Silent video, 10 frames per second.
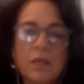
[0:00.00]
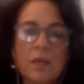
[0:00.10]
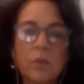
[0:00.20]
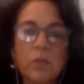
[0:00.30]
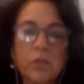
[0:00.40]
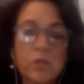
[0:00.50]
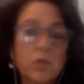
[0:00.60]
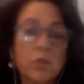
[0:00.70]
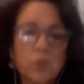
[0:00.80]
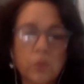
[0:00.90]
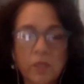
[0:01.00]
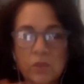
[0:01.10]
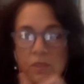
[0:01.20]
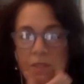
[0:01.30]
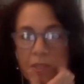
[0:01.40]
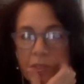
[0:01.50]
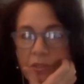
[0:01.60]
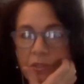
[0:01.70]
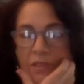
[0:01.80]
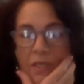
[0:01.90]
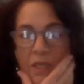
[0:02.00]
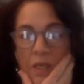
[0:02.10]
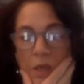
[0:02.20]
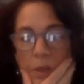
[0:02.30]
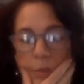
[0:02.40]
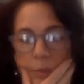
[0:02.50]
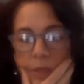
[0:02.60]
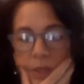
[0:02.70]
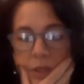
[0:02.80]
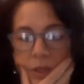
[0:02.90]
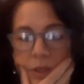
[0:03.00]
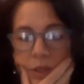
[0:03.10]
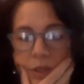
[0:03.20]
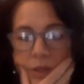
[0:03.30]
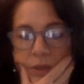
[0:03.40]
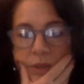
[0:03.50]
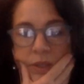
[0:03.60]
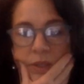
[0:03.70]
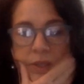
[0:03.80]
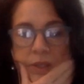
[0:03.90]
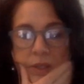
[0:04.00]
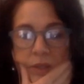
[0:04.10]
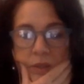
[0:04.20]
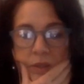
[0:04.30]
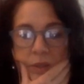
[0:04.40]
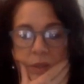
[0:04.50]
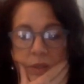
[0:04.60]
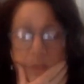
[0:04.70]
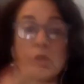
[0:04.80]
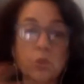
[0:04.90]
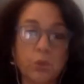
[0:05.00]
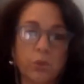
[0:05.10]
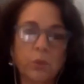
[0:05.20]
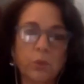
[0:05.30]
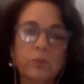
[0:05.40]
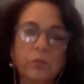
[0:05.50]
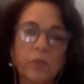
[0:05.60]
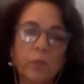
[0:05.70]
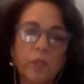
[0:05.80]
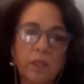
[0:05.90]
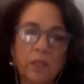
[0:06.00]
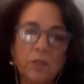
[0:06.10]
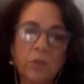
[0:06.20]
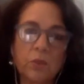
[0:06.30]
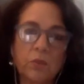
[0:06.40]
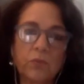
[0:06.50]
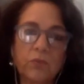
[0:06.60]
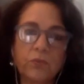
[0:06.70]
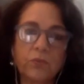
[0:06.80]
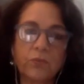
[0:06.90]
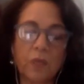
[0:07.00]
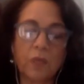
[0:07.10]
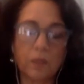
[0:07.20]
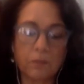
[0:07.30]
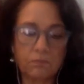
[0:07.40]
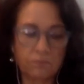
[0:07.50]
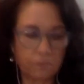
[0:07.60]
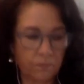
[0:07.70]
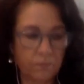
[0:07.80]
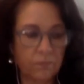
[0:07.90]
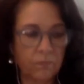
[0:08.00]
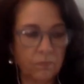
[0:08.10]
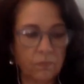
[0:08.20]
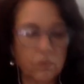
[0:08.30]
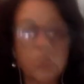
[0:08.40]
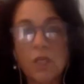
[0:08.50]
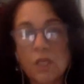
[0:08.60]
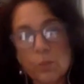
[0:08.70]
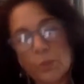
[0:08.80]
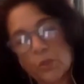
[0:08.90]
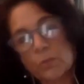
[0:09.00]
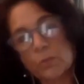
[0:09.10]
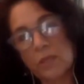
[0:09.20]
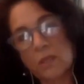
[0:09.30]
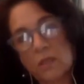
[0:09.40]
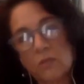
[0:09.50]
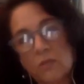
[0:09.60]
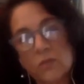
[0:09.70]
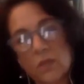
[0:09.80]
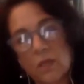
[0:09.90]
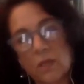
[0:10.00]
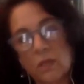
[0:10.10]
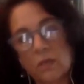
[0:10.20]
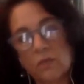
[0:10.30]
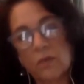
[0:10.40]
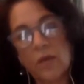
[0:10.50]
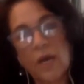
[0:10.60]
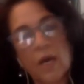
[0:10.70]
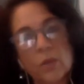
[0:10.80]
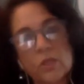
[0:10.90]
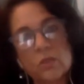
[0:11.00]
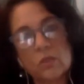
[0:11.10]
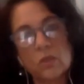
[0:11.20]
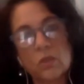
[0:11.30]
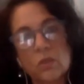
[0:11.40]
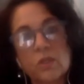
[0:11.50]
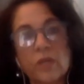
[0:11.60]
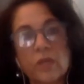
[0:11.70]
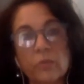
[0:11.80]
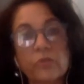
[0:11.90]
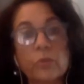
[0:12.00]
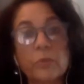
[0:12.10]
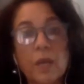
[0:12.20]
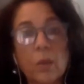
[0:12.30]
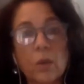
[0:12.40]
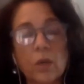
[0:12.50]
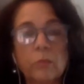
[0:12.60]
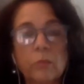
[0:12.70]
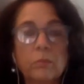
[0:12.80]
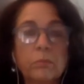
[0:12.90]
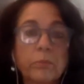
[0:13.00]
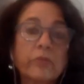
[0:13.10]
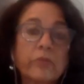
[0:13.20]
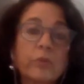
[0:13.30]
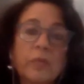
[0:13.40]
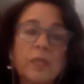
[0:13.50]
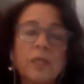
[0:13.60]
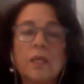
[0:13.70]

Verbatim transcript: which is also interesting to see. But I think that it is true that we need to um, change perspectives of how it's going to develop from now on. But for me,